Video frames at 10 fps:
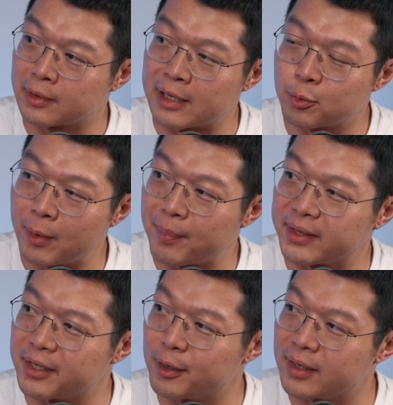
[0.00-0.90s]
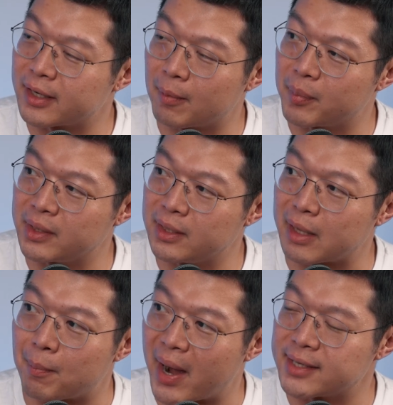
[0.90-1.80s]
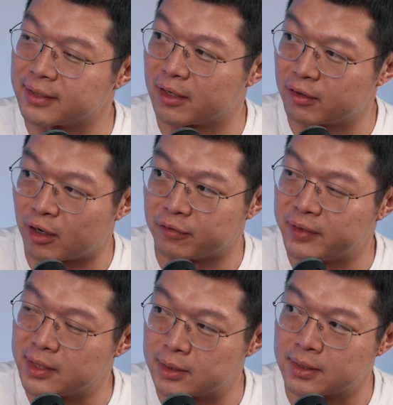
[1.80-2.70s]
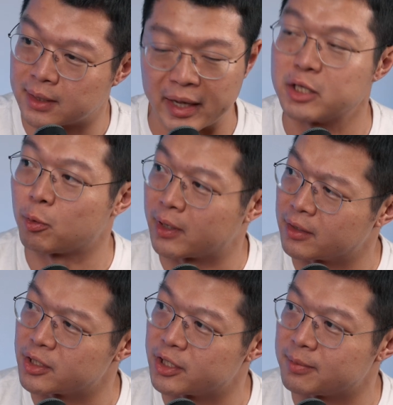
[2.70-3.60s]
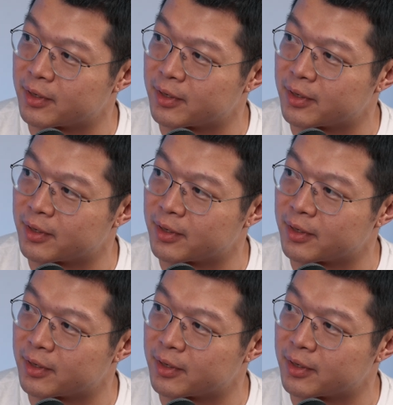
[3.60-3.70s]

There's one particular company that buys a lot of this H100 chips,